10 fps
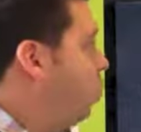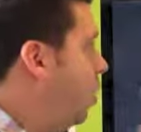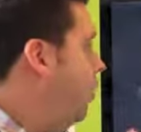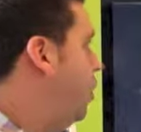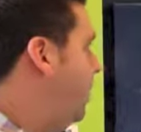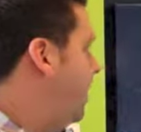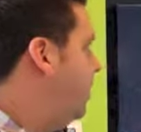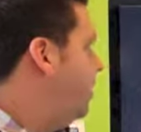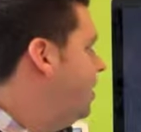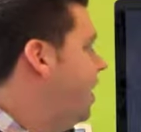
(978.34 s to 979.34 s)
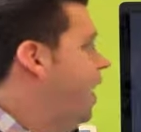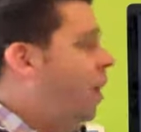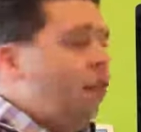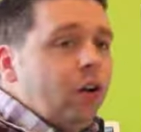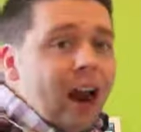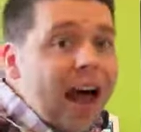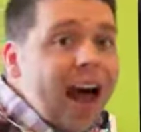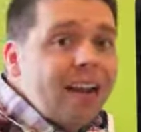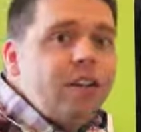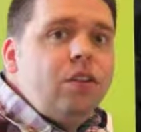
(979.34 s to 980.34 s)
one of your deals, they're
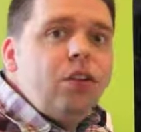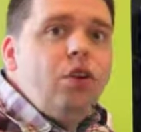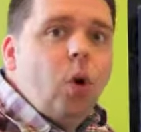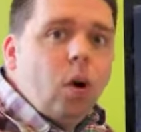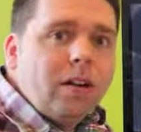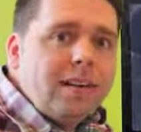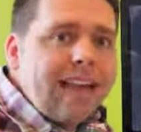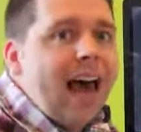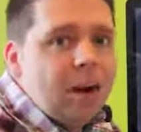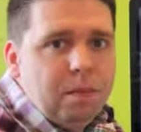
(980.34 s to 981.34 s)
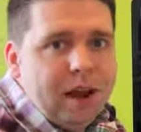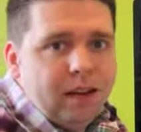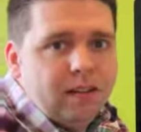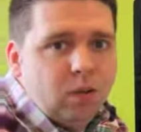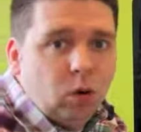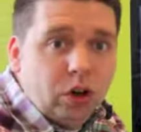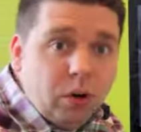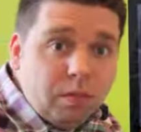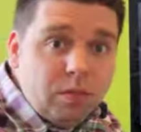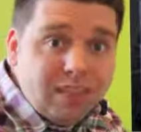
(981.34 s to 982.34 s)
added to your database, and we're
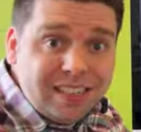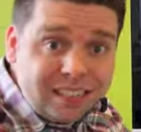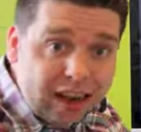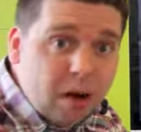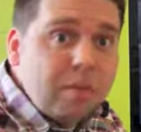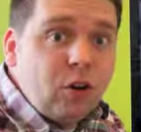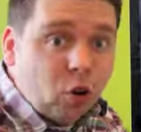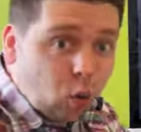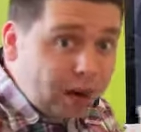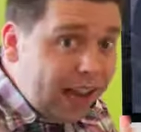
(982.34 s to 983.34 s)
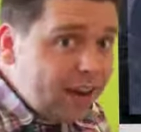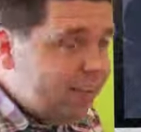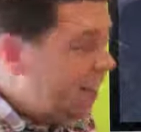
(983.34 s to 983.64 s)
going to set up and create a